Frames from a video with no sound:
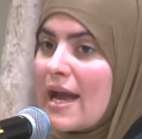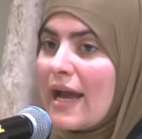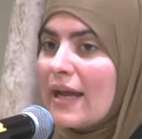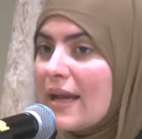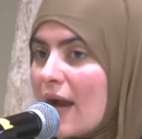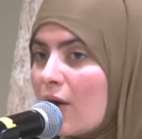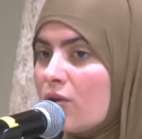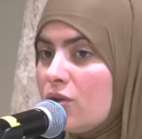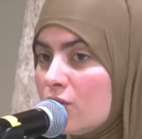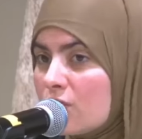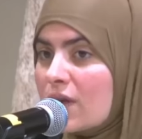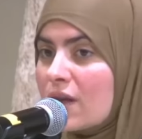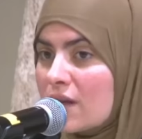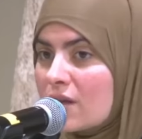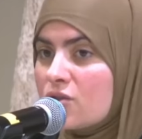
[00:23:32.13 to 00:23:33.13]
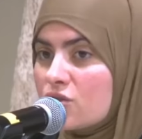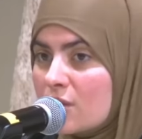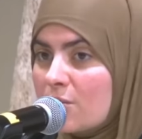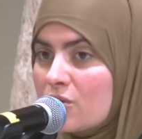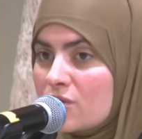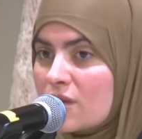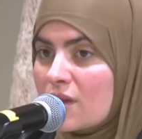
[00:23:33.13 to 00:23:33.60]
and how you can
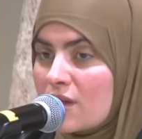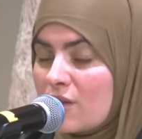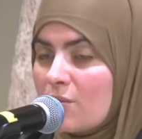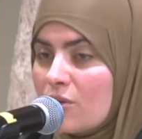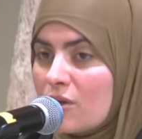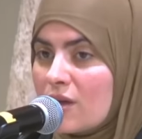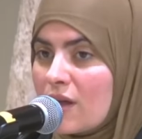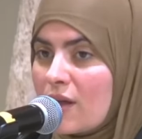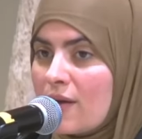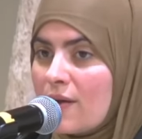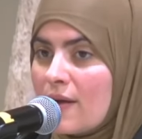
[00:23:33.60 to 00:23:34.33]
contribute to the community.